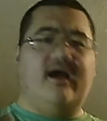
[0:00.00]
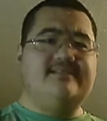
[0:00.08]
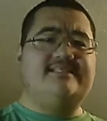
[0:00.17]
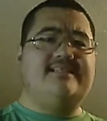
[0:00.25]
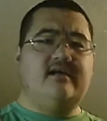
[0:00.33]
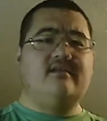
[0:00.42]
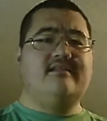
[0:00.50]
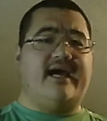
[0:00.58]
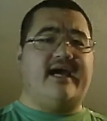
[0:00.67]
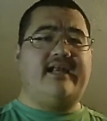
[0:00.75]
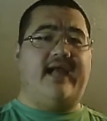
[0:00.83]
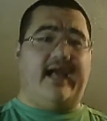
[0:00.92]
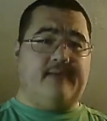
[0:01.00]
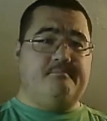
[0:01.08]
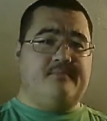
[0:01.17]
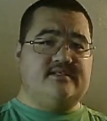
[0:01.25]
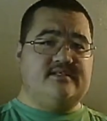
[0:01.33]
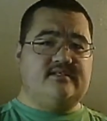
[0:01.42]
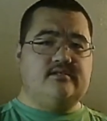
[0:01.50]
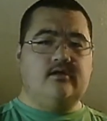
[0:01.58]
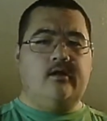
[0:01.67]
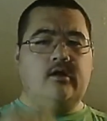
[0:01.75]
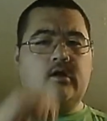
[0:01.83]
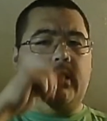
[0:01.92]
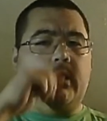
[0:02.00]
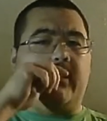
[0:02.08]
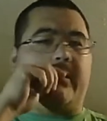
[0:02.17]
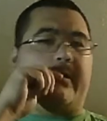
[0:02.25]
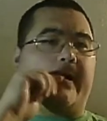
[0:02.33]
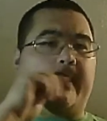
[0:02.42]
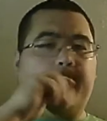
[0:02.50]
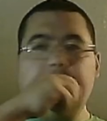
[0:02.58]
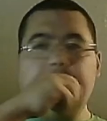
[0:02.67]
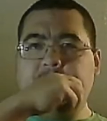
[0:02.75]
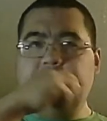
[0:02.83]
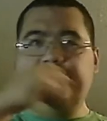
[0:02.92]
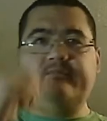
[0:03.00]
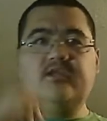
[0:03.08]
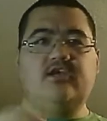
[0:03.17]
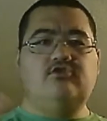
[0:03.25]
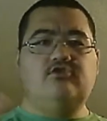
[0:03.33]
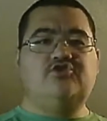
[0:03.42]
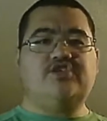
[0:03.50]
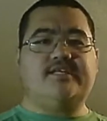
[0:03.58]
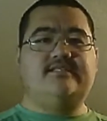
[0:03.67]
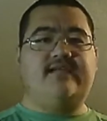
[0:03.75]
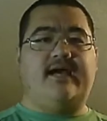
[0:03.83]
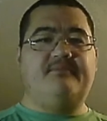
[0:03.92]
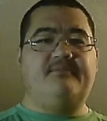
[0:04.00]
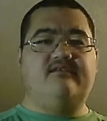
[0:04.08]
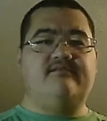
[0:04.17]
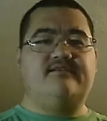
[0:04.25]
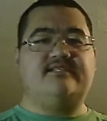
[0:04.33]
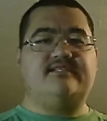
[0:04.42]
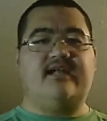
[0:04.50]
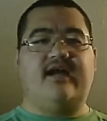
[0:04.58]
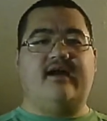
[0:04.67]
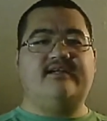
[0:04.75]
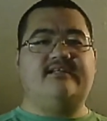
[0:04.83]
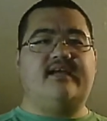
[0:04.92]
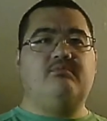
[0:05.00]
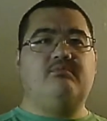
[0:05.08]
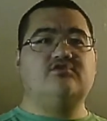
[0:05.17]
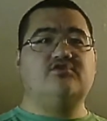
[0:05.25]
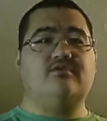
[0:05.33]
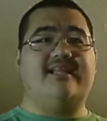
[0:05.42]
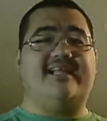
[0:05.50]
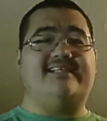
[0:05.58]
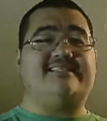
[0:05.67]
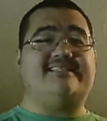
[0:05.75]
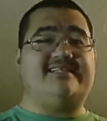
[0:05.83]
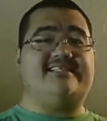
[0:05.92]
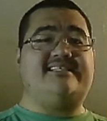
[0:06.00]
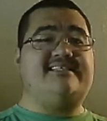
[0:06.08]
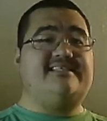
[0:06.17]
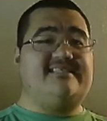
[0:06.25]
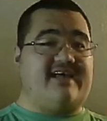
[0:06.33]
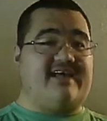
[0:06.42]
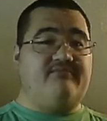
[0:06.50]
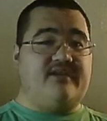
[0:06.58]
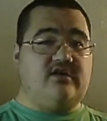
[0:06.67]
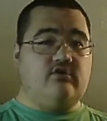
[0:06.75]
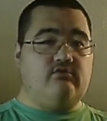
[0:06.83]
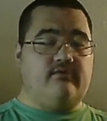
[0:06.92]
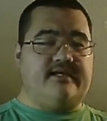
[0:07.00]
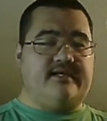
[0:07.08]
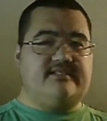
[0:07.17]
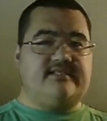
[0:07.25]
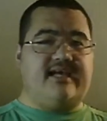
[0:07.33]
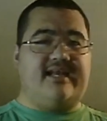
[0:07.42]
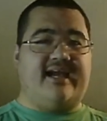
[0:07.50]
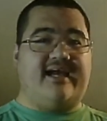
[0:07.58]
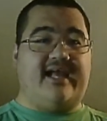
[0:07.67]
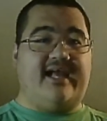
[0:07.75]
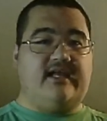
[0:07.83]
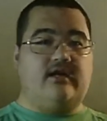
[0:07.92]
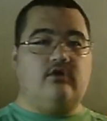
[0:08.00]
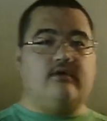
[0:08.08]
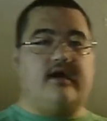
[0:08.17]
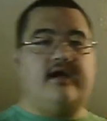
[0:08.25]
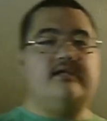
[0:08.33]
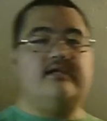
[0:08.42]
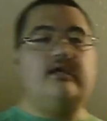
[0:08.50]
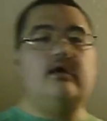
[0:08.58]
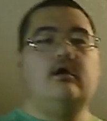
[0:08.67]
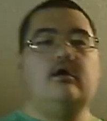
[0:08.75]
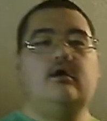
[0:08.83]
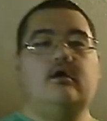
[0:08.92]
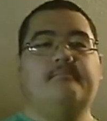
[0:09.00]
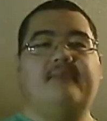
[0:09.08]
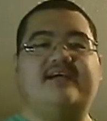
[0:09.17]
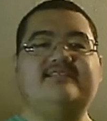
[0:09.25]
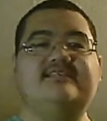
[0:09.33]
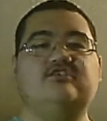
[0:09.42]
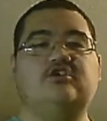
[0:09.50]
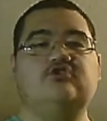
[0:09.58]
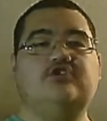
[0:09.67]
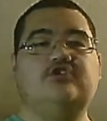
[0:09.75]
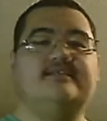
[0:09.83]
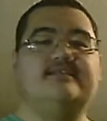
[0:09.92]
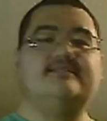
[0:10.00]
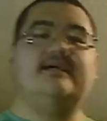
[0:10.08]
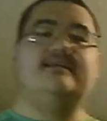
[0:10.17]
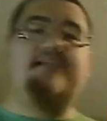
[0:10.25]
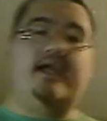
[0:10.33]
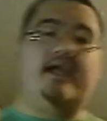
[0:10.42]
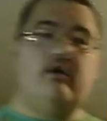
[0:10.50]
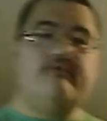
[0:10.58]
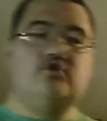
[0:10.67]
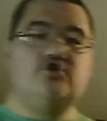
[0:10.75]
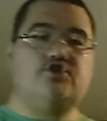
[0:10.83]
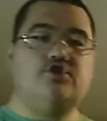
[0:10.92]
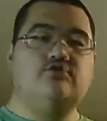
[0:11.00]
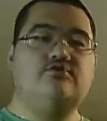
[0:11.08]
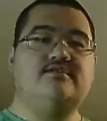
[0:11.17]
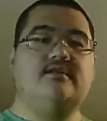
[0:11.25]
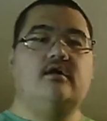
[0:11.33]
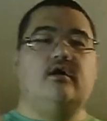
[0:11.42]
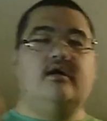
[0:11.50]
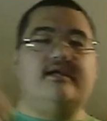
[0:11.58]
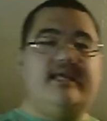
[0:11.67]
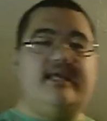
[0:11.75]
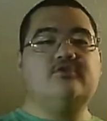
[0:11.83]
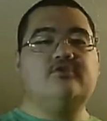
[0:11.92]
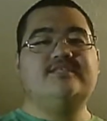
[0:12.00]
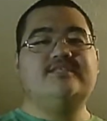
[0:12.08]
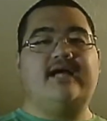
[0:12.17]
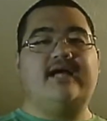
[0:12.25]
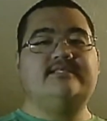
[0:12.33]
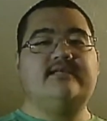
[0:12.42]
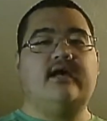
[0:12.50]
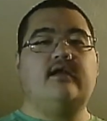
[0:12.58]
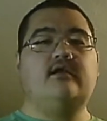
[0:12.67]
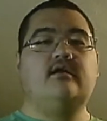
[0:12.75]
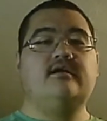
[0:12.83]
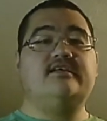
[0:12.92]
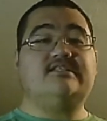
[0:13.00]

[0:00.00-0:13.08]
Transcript: Until that happens, or you just happen to visit on a day where it's only like 67 degrees and not 80 or 90, my suggestion is take off your shoes, keep your socks on